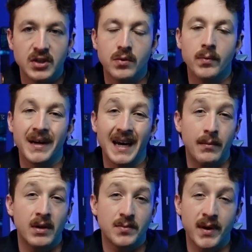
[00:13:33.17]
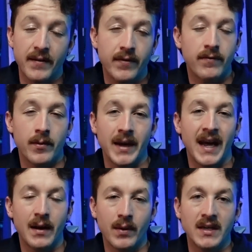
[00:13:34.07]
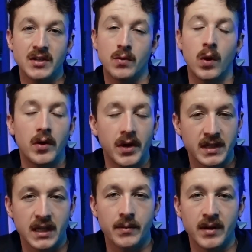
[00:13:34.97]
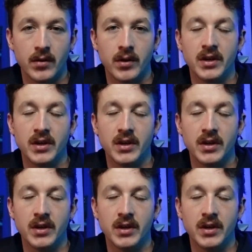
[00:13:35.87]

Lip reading: You won't be getting much benefit from it anyways. Your quality is going to be lower.